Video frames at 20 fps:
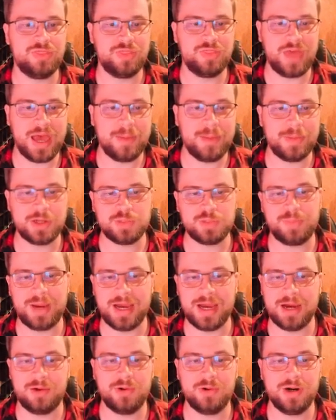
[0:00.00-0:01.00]
that much
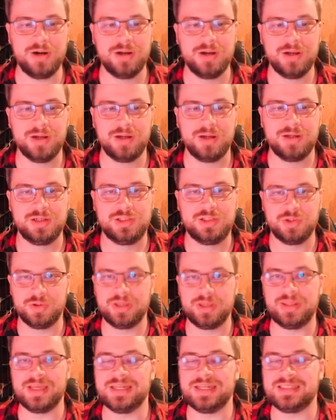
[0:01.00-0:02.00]
power
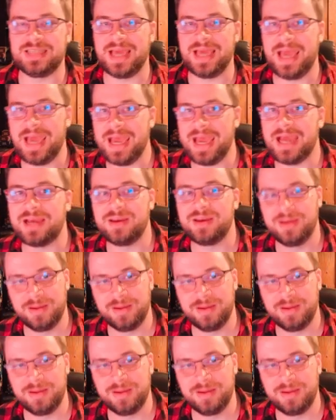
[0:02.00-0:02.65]
during the attack